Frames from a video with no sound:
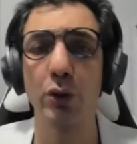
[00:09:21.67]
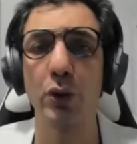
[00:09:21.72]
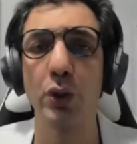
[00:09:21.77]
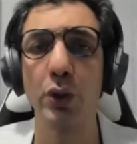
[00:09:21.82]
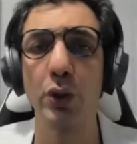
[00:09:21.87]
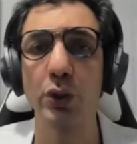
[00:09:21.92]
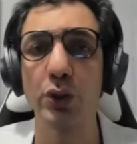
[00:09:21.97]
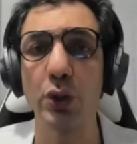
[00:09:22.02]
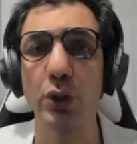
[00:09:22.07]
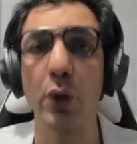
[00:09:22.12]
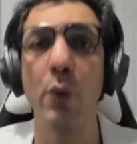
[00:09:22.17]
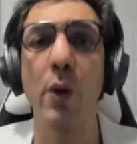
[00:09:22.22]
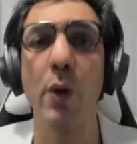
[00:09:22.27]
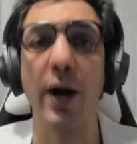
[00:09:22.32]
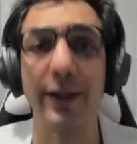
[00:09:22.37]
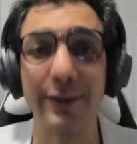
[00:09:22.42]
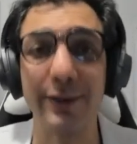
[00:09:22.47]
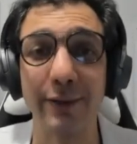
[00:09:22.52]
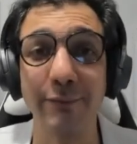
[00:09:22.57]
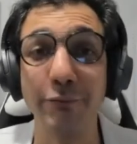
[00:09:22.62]
So
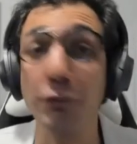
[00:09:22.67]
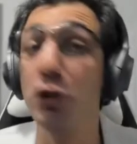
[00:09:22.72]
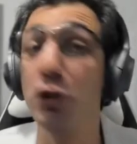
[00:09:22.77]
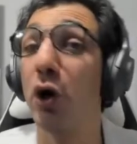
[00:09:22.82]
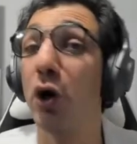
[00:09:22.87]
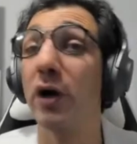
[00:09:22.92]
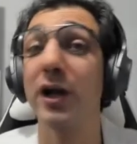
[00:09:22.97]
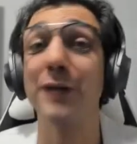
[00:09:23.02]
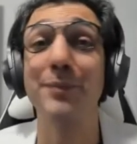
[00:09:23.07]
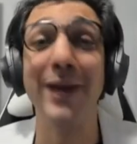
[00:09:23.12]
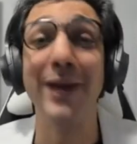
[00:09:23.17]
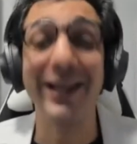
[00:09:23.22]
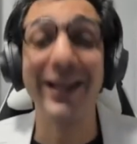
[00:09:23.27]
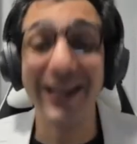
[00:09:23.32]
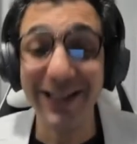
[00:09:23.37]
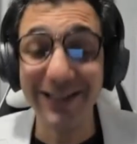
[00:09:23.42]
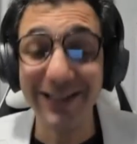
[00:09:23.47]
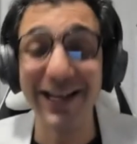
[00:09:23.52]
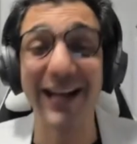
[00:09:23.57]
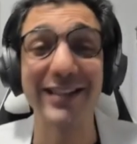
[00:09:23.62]
what? You are not paying any
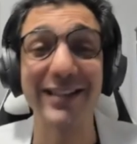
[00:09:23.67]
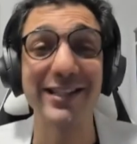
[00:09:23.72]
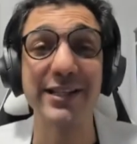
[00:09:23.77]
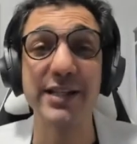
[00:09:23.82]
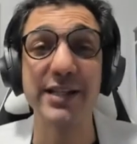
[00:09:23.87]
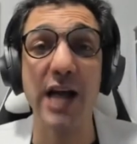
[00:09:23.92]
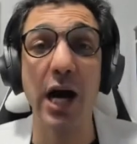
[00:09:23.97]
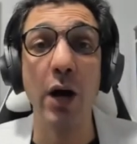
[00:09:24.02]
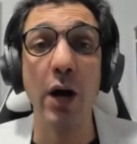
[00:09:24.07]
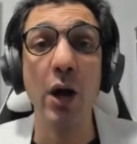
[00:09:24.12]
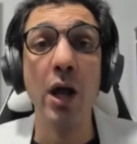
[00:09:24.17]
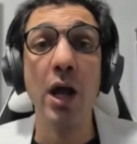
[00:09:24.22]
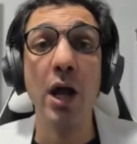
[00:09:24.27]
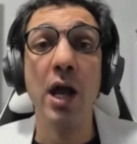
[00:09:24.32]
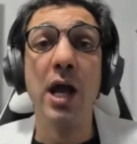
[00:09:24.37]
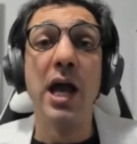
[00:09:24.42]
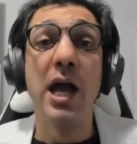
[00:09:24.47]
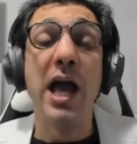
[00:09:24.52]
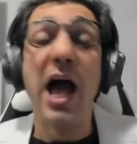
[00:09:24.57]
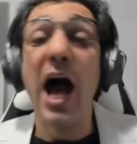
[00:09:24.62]
taxes now,
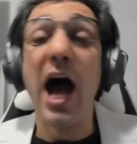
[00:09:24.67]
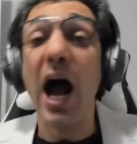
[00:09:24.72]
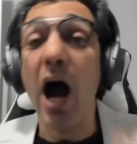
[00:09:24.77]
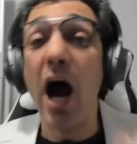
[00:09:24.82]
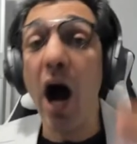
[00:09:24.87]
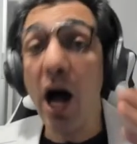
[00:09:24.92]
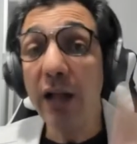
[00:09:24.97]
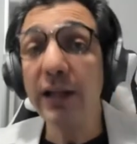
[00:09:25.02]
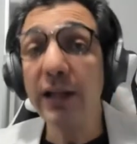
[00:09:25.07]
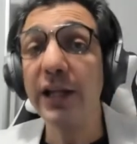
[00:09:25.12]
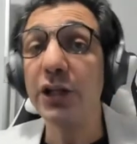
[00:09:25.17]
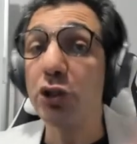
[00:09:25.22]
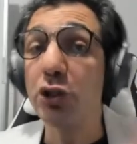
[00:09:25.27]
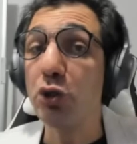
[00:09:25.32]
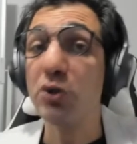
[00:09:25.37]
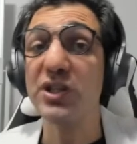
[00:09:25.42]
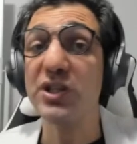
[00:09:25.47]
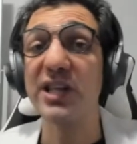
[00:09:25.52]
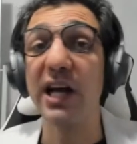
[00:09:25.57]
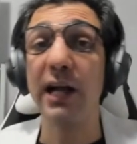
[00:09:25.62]
unless you
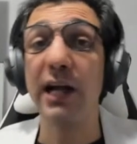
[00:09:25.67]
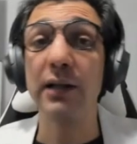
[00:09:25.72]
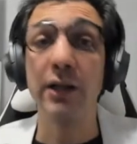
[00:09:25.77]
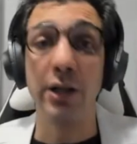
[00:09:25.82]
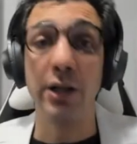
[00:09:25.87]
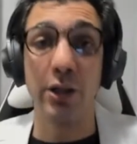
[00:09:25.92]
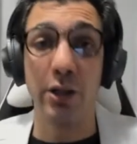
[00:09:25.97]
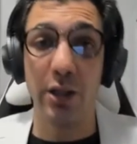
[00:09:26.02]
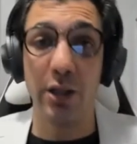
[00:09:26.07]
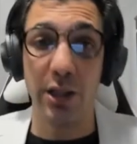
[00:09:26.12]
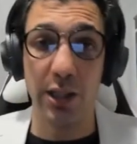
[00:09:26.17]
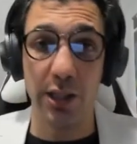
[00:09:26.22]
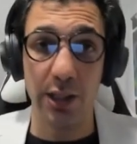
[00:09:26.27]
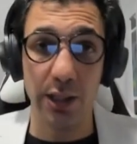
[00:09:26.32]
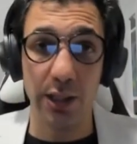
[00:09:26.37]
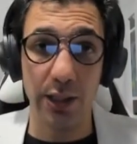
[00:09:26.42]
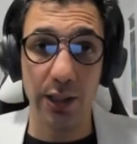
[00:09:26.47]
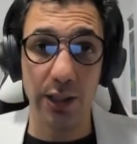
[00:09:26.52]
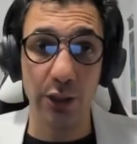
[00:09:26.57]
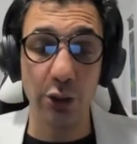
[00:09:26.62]
sell
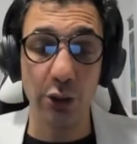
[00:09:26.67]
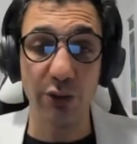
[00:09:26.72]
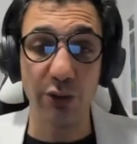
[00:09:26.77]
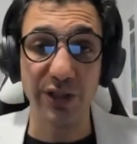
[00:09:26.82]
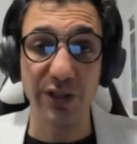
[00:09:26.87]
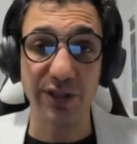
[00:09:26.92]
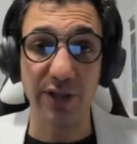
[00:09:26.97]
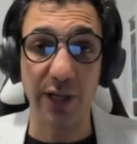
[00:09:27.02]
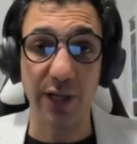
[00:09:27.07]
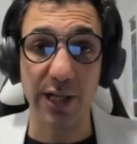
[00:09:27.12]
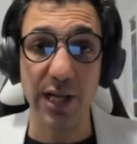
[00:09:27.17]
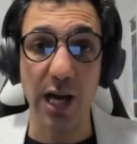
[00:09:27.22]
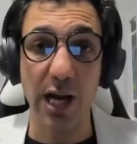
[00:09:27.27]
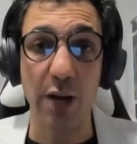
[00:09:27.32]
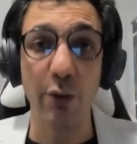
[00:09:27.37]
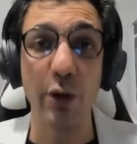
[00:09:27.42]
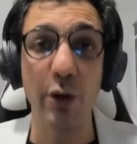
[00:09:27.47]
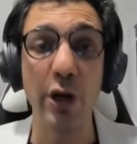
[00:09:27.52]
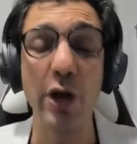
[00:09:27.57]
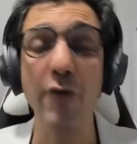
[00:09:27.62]
your stock now.
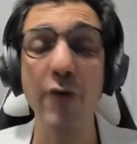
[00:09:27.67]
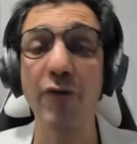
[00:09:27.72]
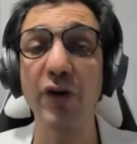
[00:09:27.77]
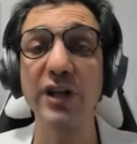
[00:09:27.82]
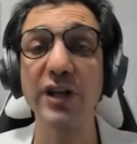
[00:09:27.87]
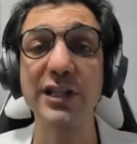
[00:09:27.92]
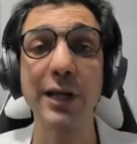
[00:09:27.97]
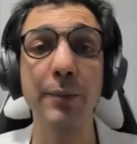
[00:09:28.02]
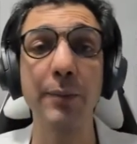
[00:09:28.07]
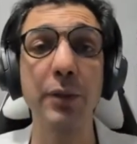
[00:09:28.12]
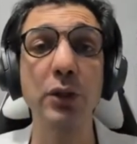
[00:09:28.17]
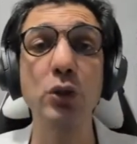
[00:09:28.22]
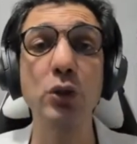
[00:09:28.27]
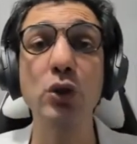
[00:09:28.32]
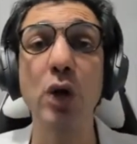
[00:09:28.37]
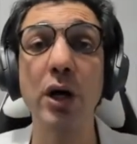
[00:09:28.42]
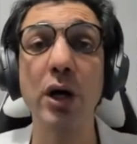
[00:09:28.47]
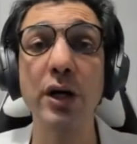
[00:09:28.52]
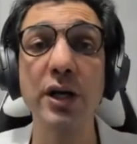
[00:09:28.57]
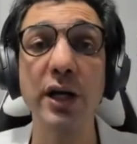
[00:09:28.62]
If, for example, you
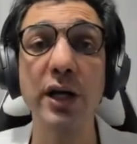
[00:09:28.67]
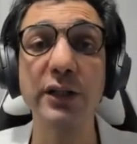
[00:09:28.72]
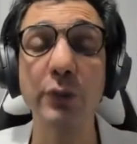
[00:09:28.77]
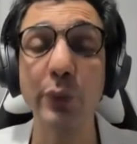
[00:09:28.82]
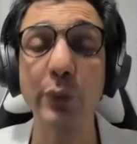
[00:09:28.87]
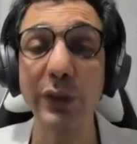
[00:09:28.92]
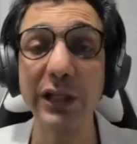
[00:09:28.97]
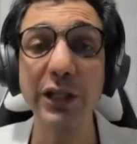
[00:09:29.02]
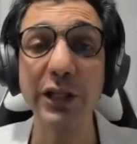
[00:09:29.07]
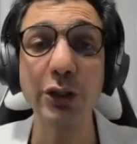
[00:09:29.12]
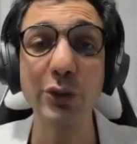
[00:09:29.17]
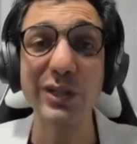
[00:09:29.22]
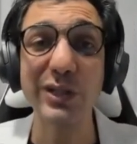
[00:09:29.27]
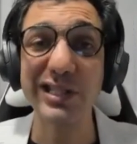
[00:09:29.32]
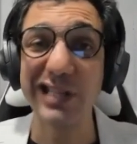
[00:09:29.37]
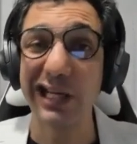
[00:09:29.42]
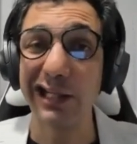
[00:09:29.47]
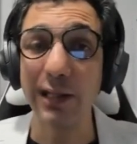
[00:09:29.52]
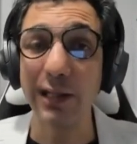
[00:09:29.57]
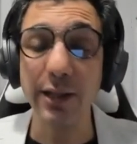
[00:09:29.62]
are not willing to
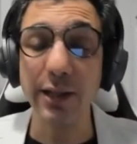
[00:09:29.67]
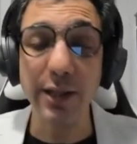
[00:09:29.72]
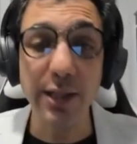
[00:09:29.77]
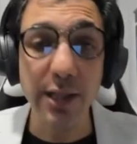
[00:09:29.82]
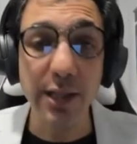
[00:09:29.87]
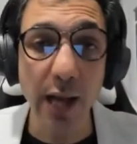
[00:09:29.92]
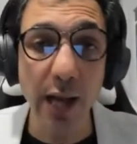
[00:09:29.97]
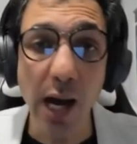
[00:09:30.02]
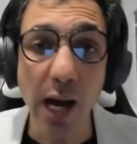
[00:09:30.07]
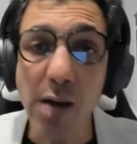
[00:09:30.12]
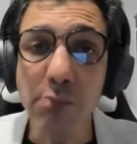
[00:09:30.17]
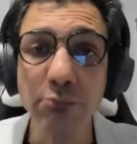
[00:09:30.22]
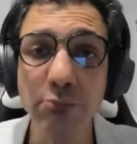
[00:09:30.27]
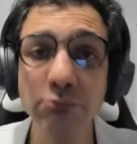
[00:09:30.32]
sell now,